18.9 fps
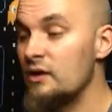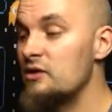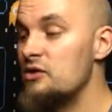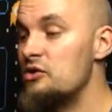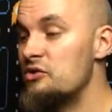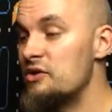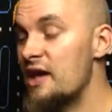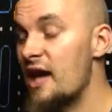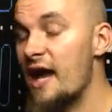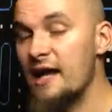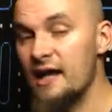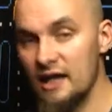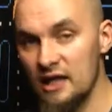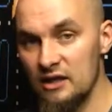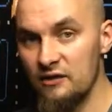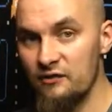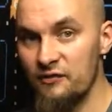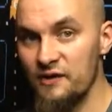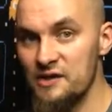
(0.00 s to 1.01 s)
You can
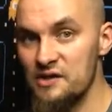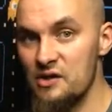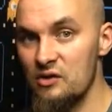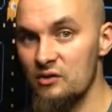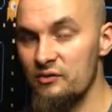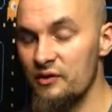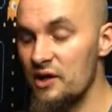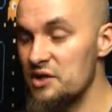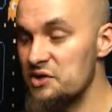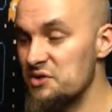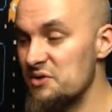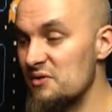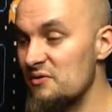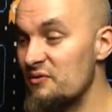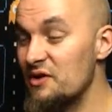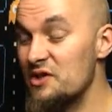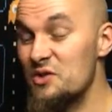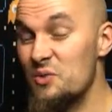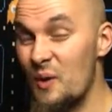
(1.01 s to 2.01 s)
get the physical version
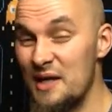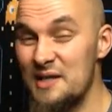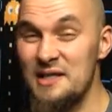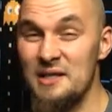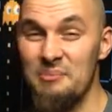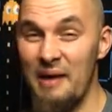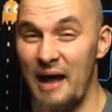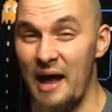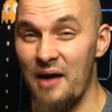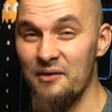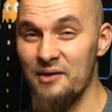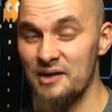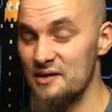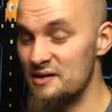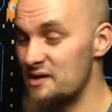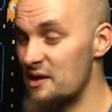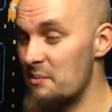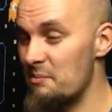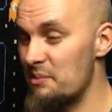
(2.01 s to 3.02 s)
for £20 in
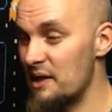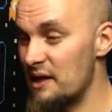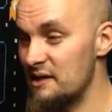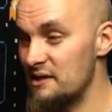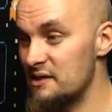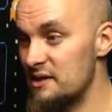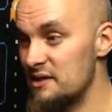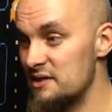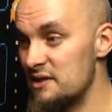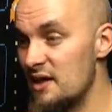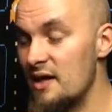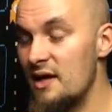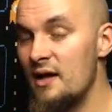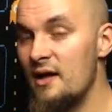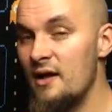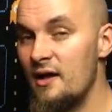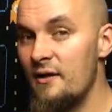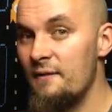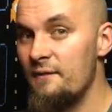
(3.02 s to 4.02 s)
some places.
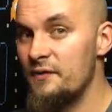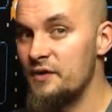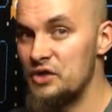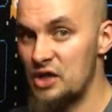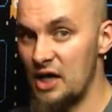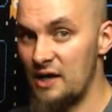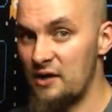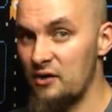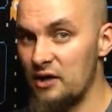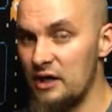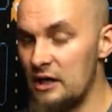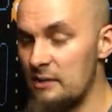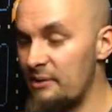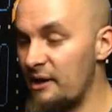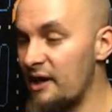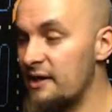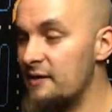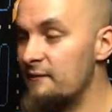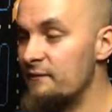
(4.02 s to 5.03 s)
Check on
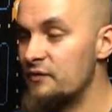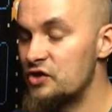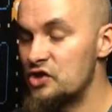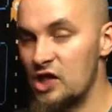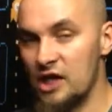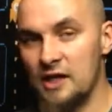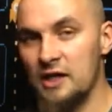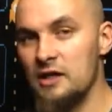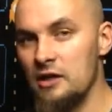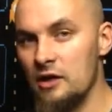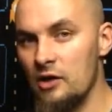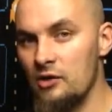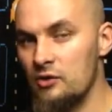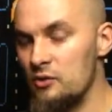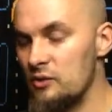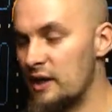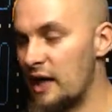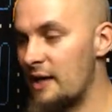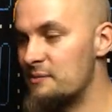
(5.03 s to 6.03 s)
eBay. Check in your
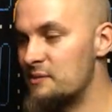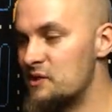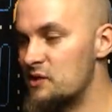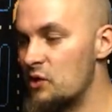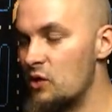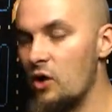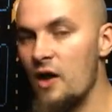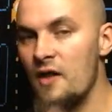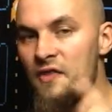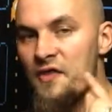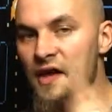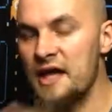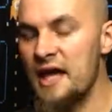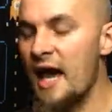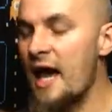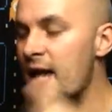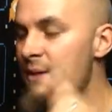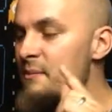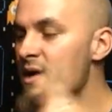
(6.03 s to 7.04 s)
local game store. The
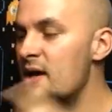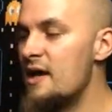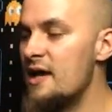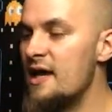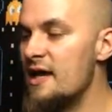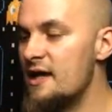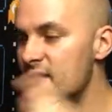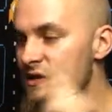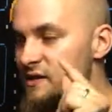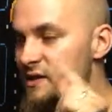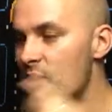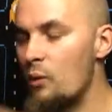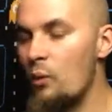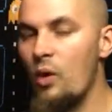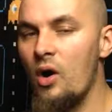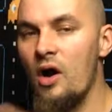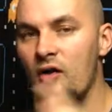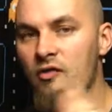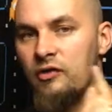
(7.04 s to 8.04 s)
game is
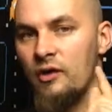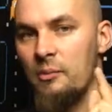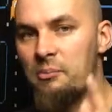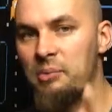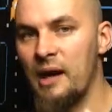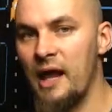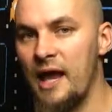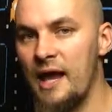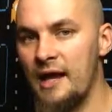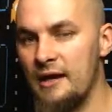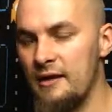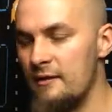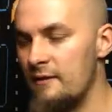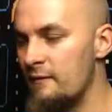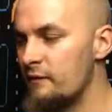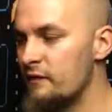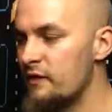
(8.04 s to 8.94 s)
worth playing.